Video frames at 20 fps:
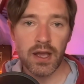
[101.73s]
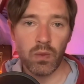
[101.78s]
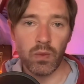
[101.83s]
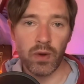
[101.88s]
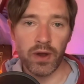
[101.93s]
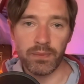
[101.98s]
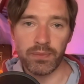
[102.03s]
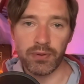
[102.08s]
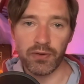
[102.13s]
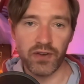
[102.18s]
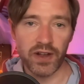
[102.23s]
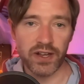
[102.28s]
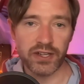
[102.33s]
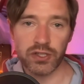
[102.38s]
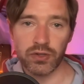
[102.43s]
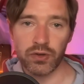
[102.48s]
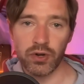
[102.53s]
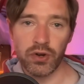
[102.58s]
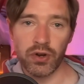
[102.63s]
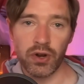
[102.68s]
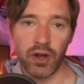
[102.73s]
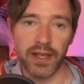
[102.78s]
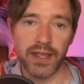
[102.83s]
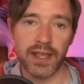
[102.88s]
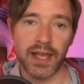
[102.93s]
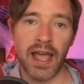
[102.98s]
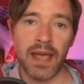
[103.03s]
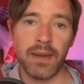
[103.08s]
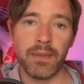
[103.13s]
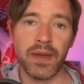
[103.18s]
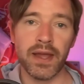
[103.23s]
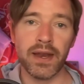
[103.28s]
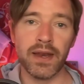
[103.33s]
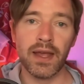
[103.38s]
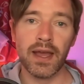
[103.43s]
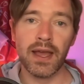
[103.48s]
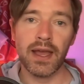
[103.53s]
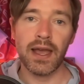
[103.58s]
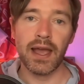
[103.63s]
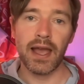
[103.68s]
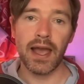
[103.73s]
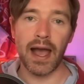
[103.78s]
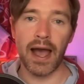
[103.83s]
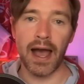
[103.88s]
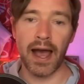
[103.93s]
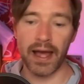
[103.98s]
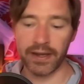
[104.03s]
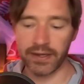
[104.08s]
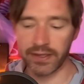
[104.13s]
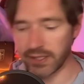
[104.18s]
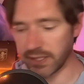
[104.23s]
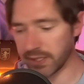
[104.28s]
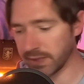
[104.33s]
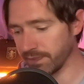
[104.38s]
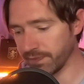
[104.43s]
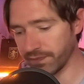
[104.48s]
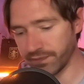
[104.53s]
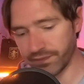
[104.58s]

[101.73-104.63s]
when Professor Unai came in and